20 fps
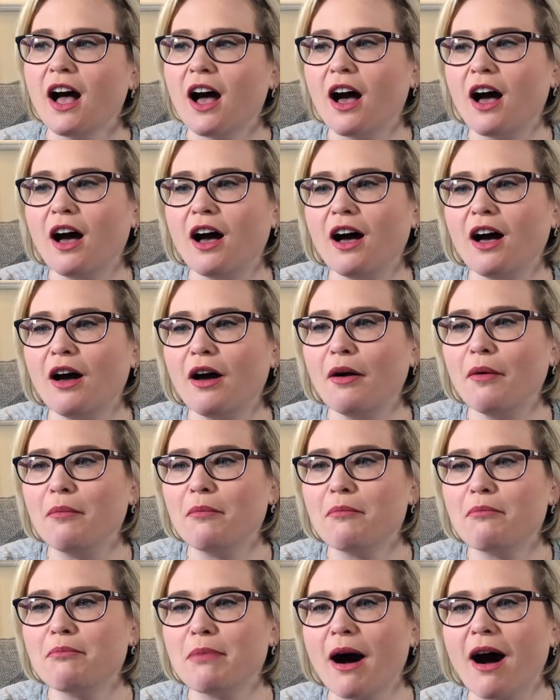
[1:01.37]

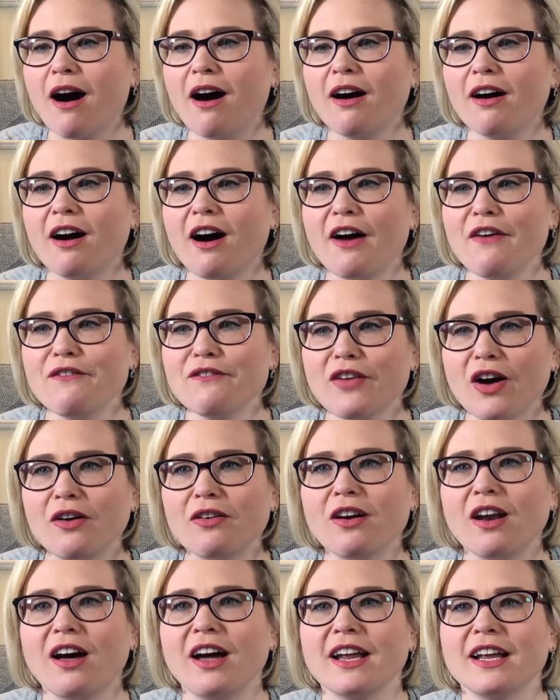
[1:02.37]
but I
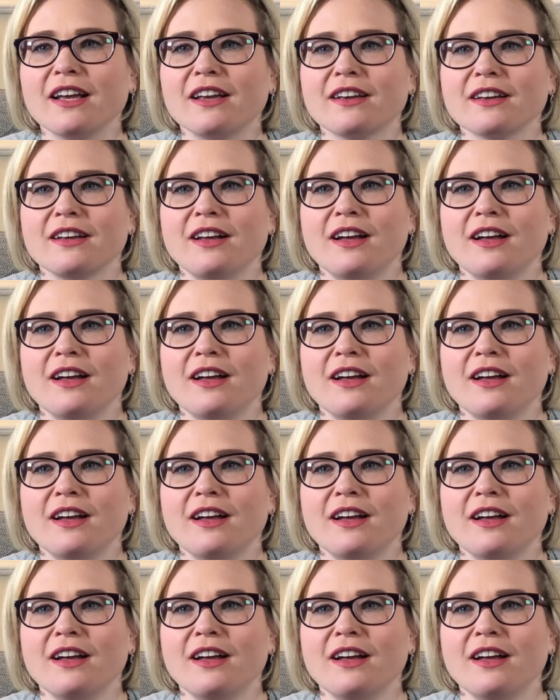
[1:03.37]
felt like